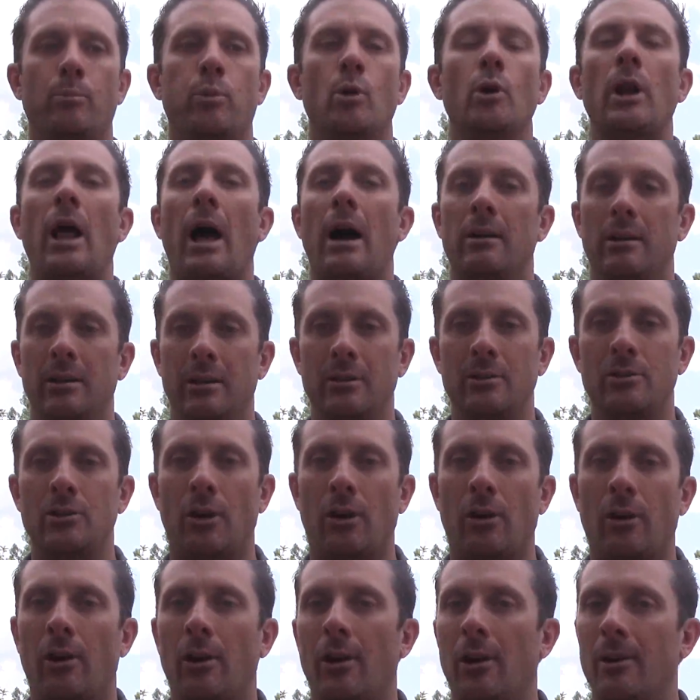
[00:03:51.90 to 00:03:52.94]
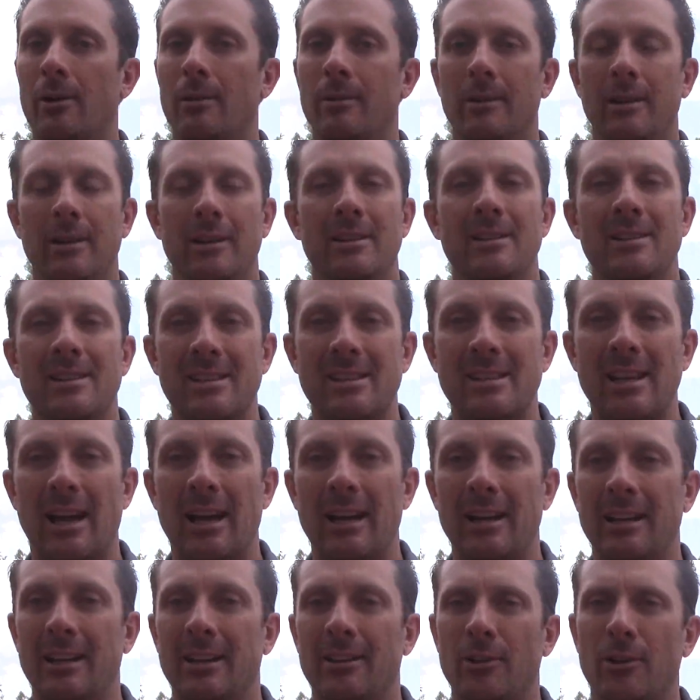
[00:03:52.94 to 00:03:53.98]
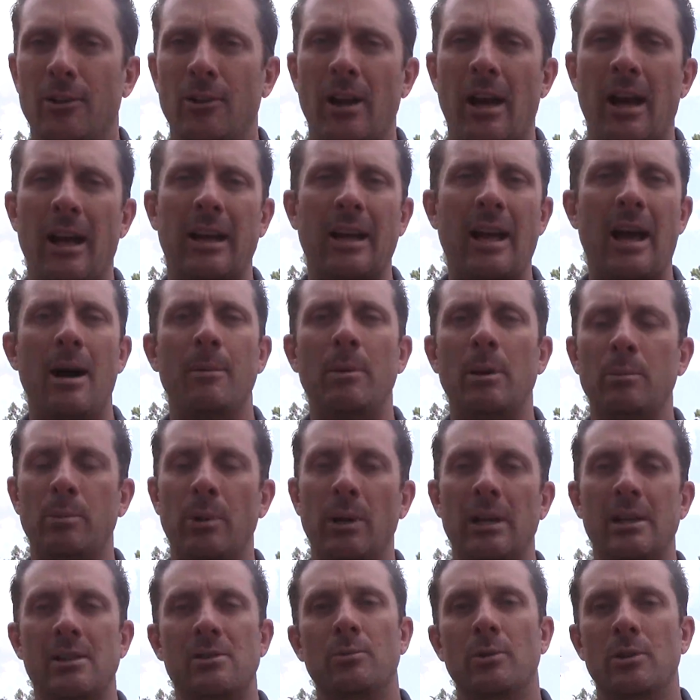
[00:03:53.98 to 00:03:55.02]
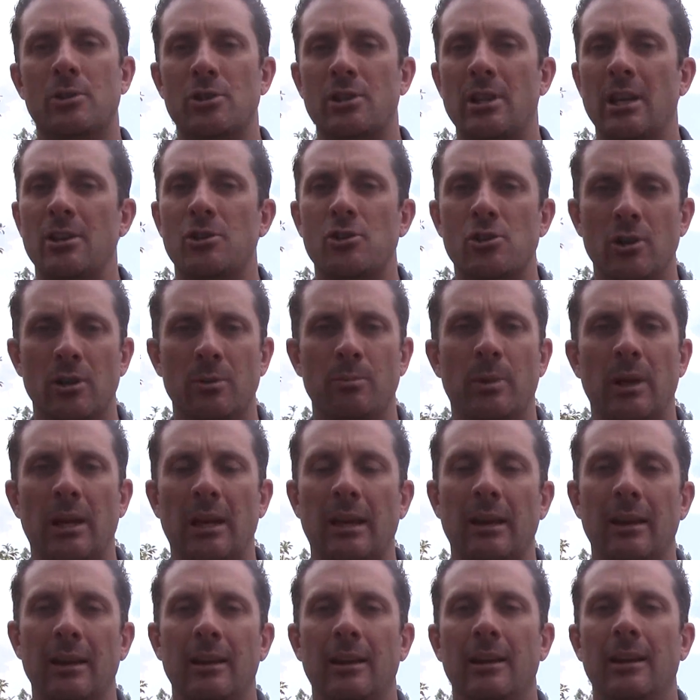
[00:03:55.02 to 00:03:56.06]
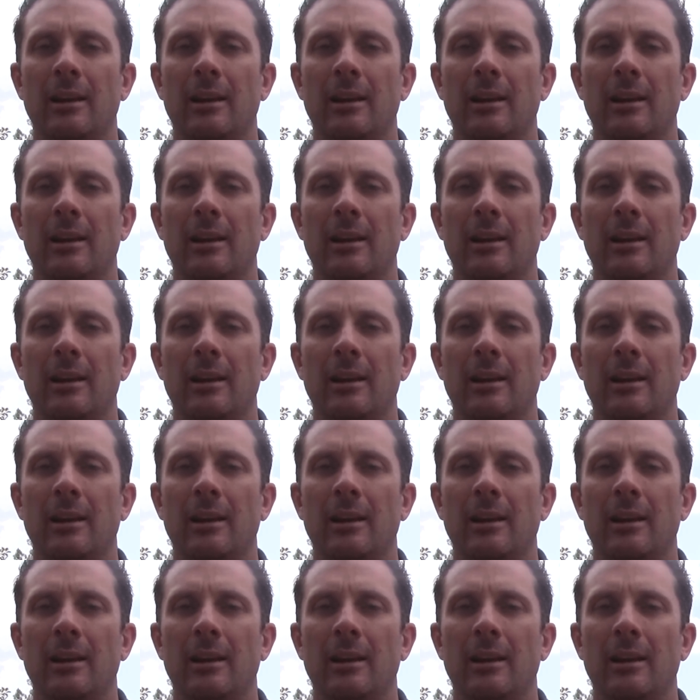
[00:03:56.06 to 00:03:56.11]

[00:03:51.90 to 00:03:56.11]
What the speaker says: put out into our society, and they're not commonplace, which they should be.